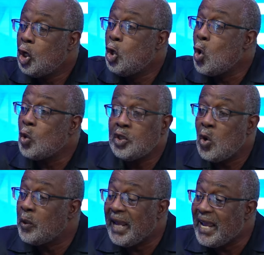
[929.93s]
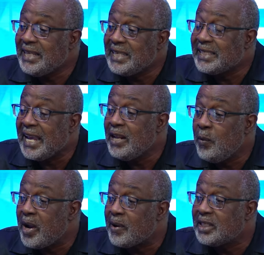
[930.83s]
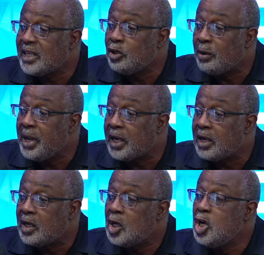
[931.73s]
Those don't exist anywhere else in Jamaica.